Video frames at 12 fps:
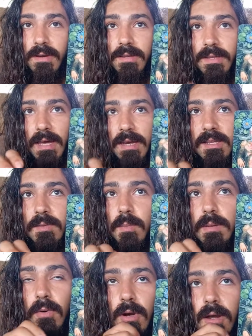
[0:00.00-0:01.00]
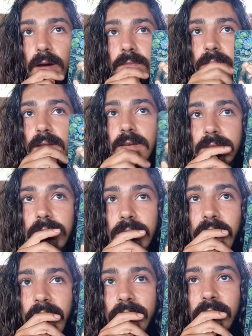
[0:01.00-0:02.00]
It cannot be more obvious
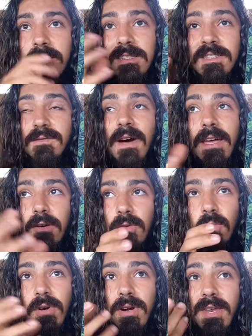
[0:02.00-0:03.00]
that it's fire on water.